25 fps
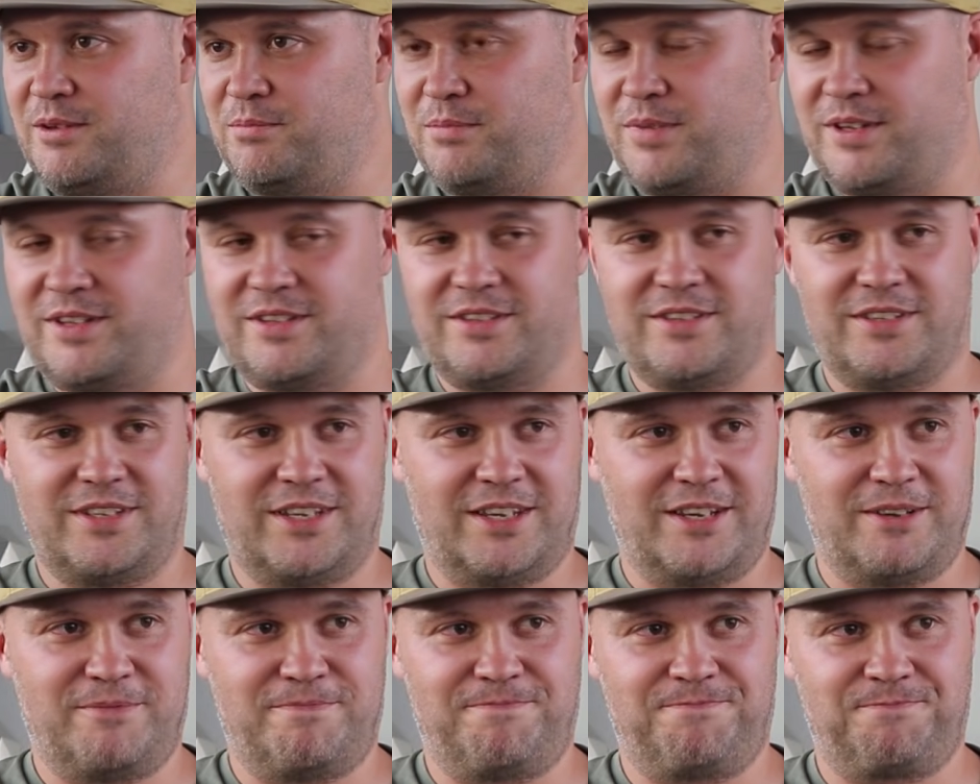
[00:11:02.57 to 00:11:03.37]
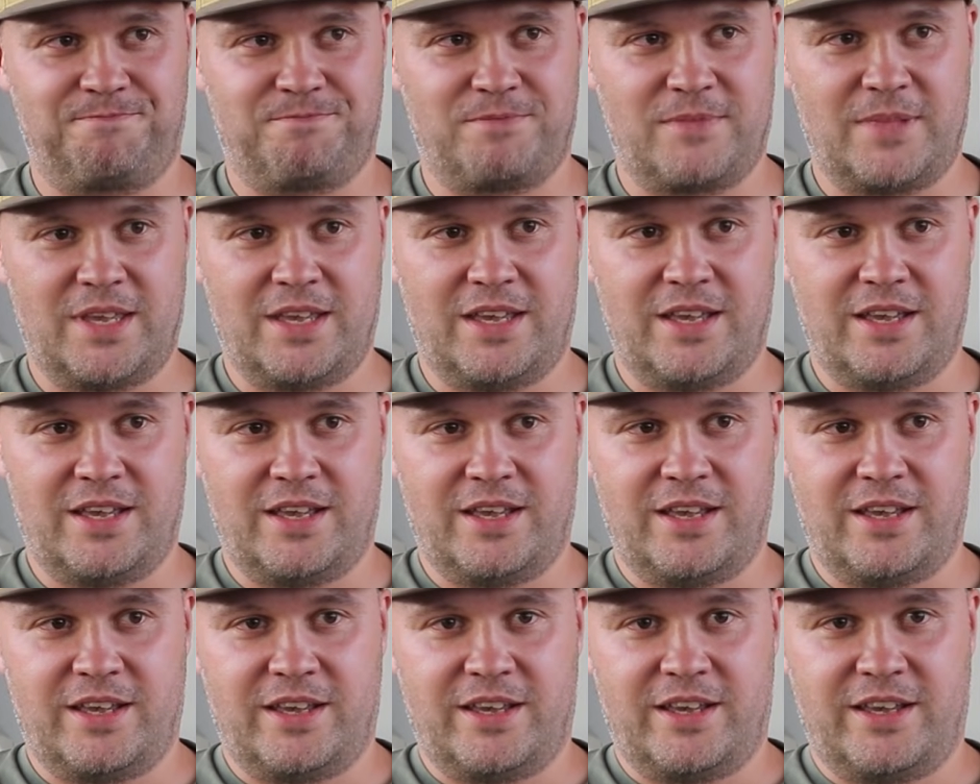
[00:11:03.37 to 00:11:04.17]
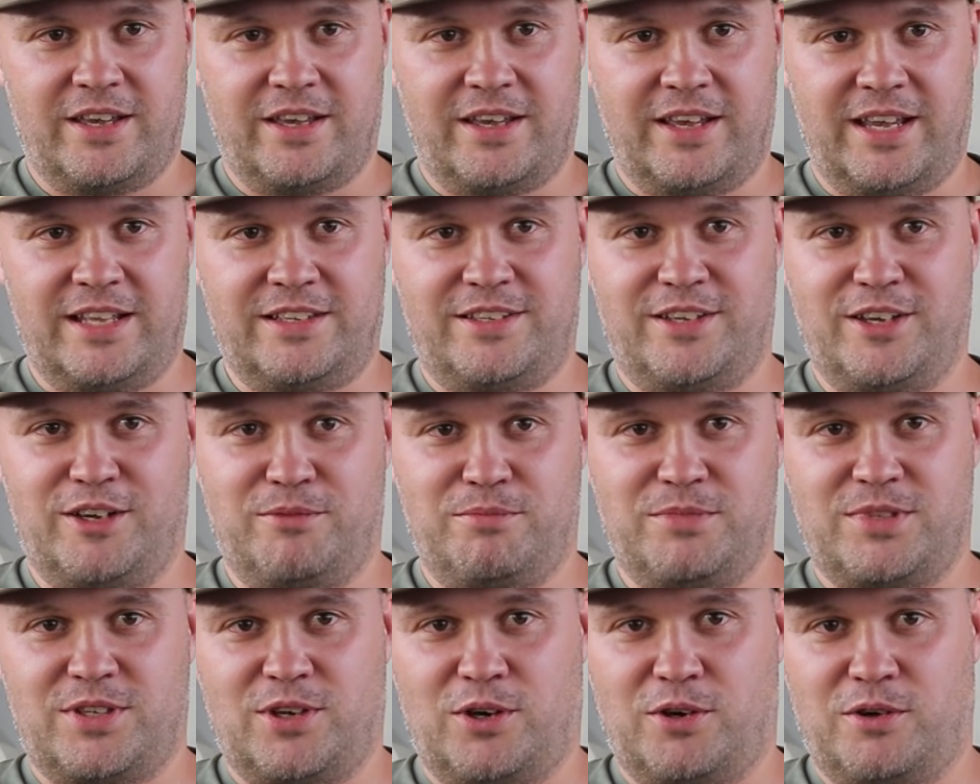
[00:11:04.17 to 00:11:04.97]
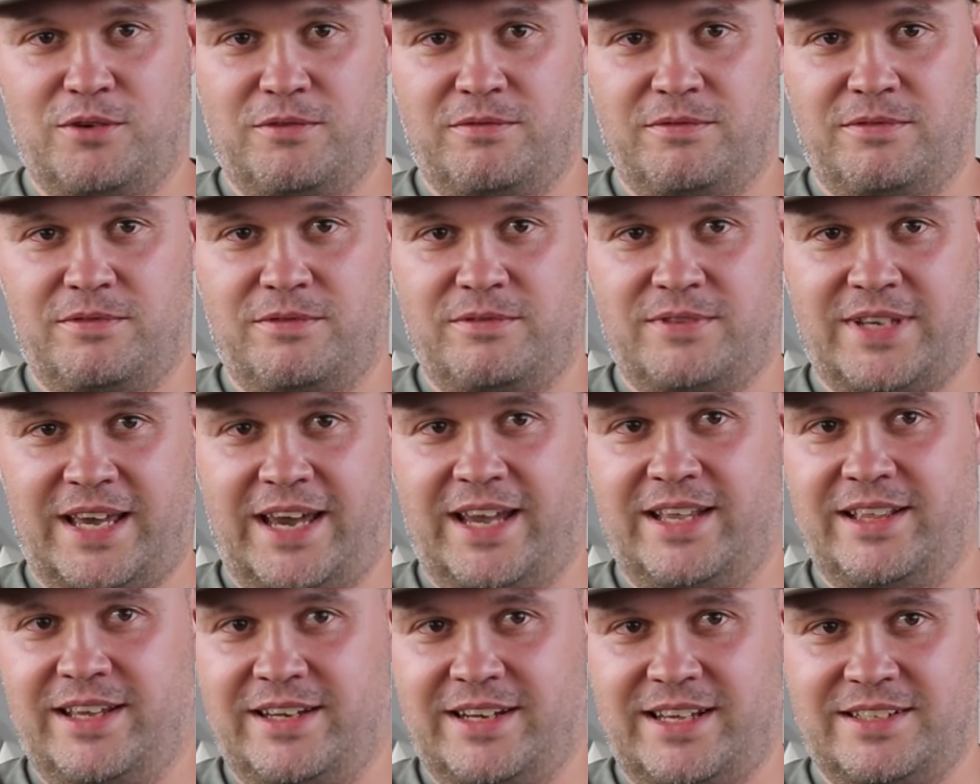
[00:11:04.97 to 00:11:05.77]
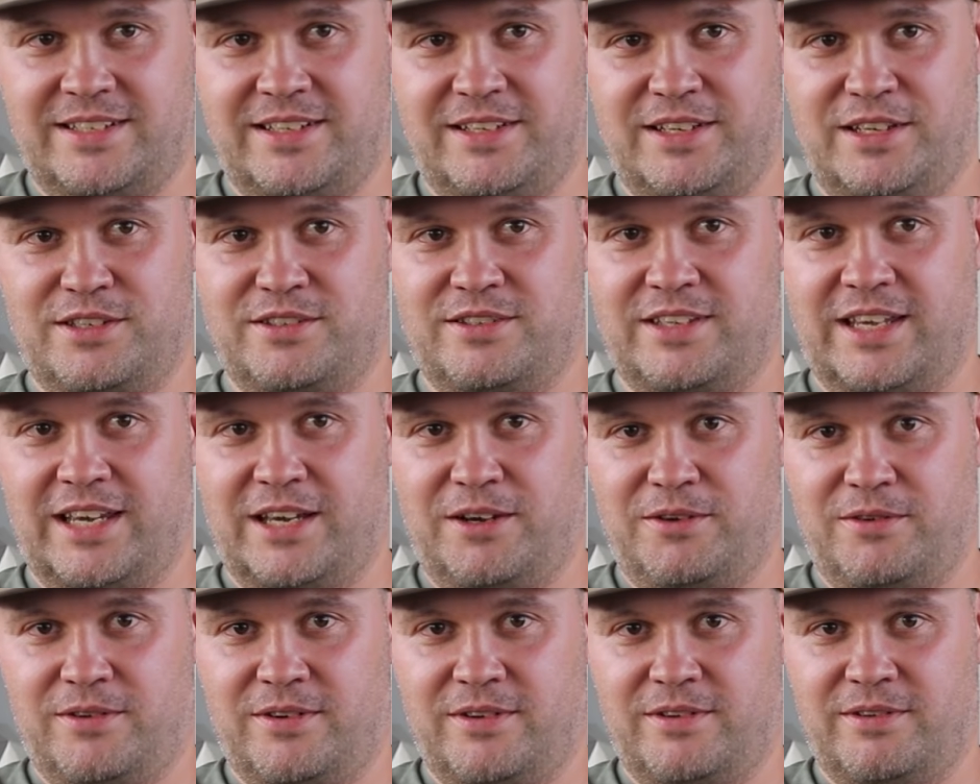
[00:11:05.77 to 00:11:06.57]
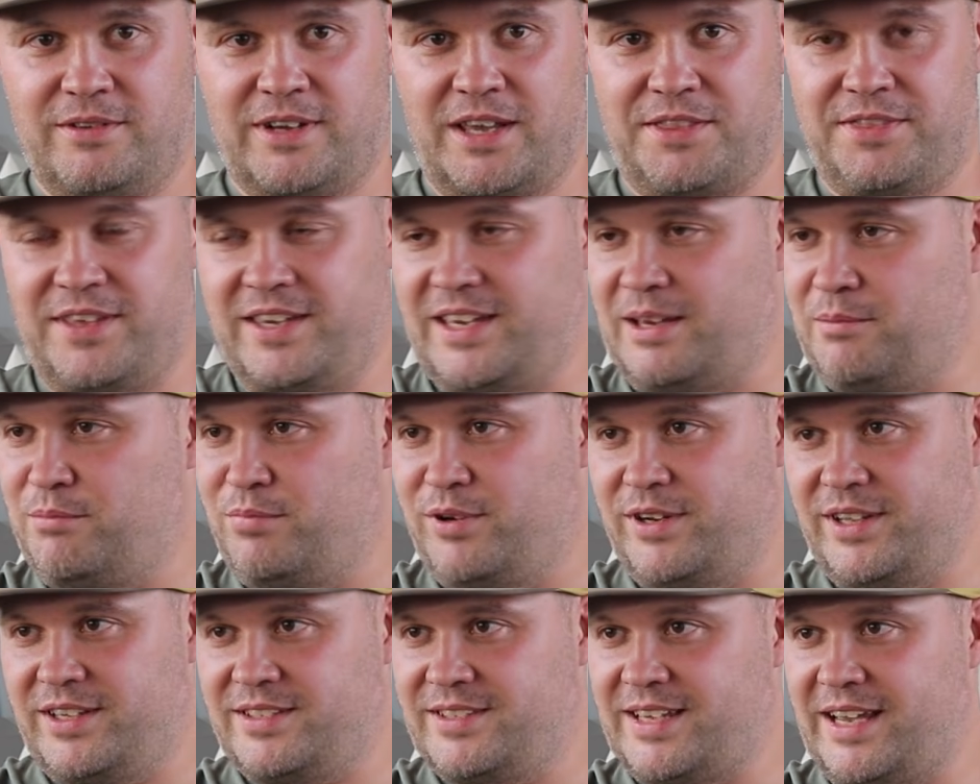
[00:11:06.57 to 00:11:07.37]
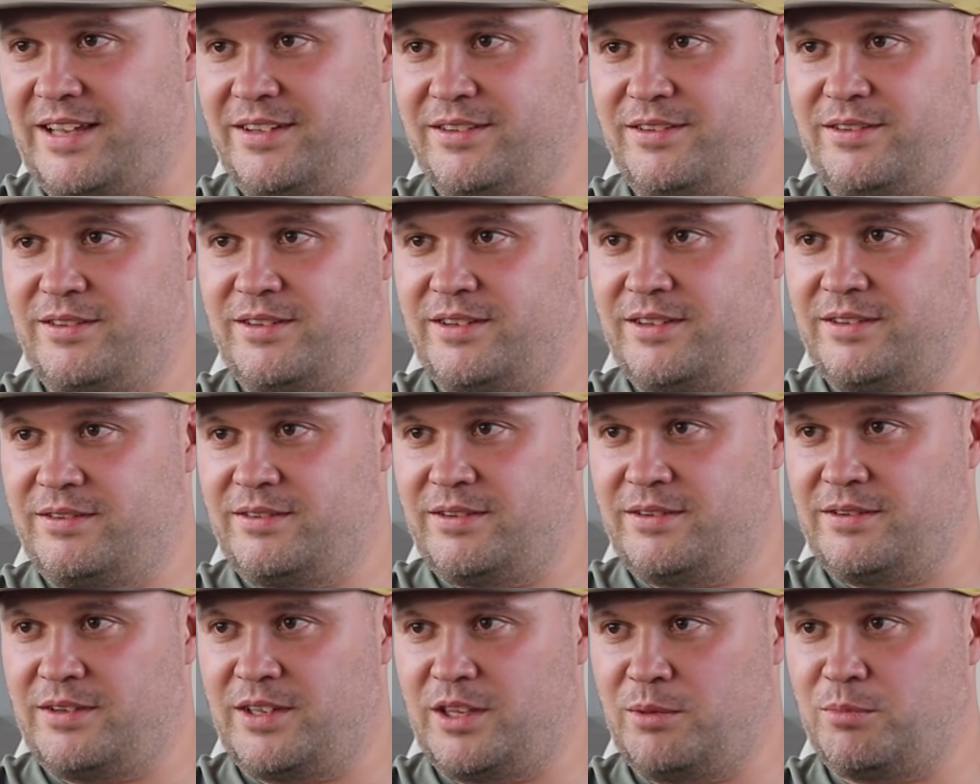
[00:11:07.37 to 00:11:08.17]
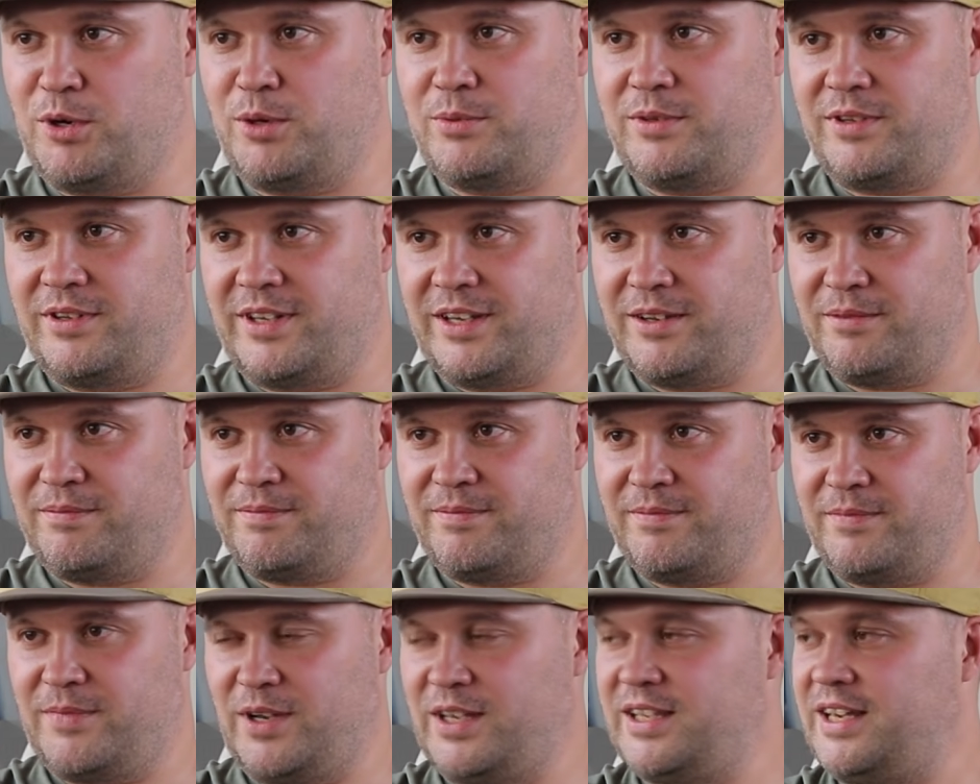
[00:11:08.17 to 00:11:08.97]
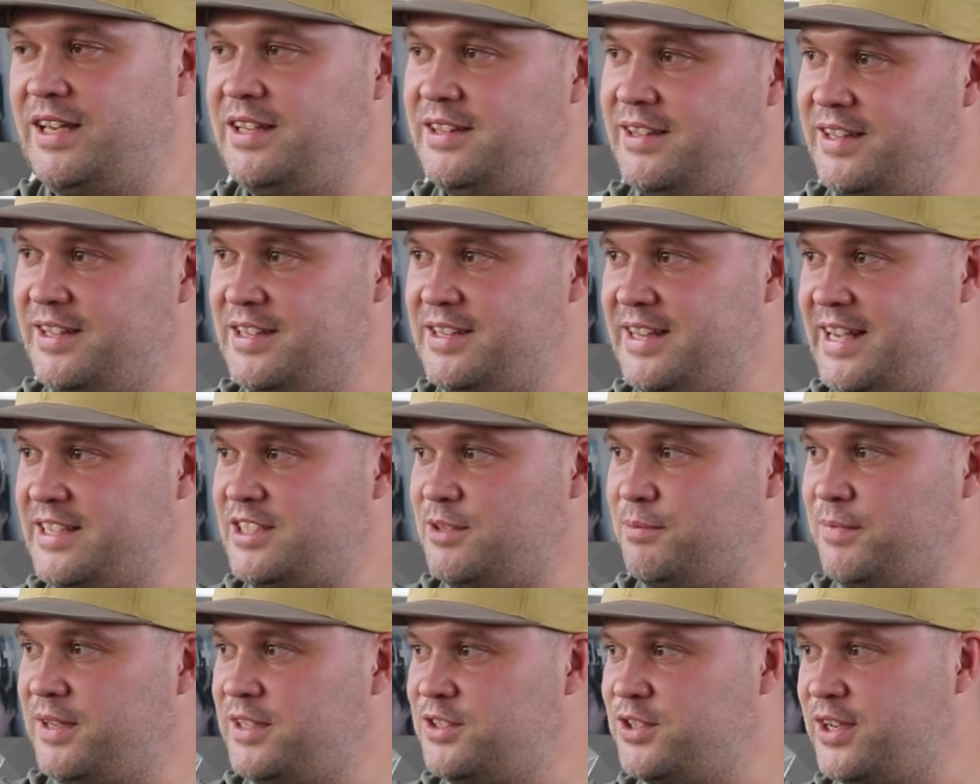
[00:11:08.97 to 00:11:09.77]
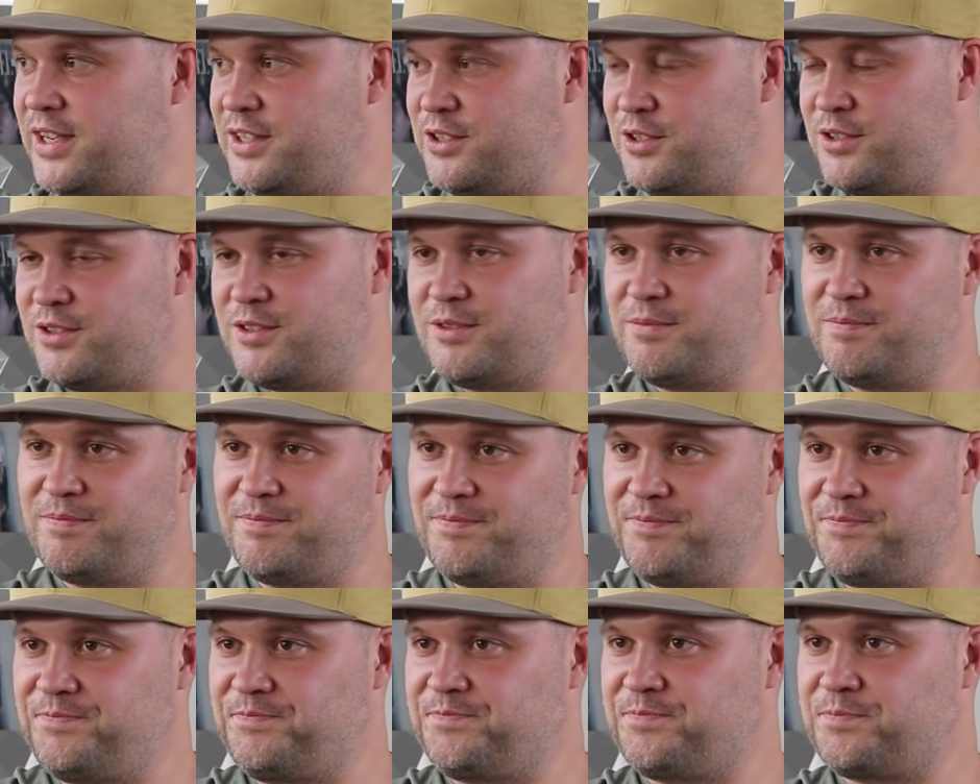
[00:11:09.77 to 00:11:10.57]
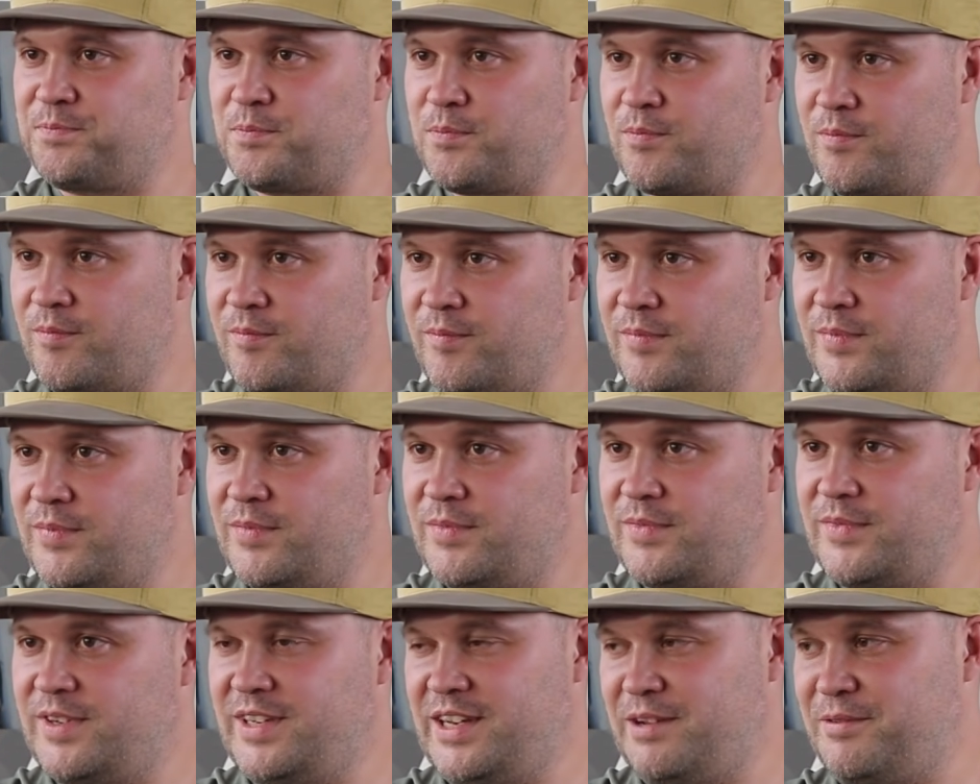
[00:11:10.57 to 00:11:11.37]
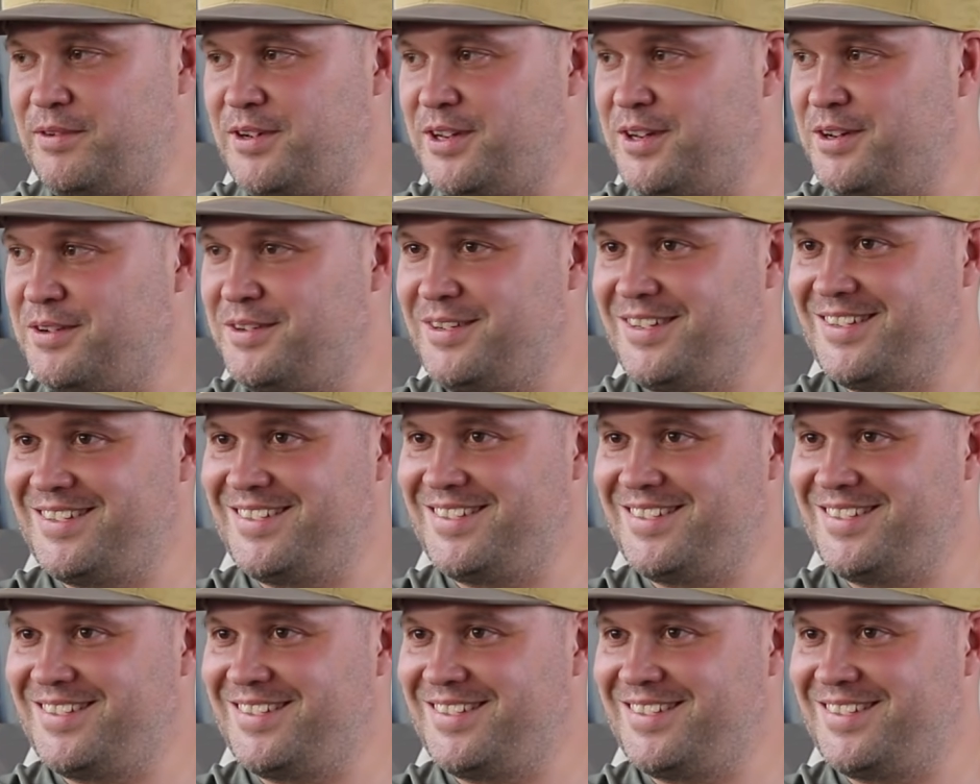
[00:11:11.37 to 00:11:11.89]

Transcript: But in terms of Thailand as it is now, I think I'm pretty set for the moment here, unless something changes. You never know.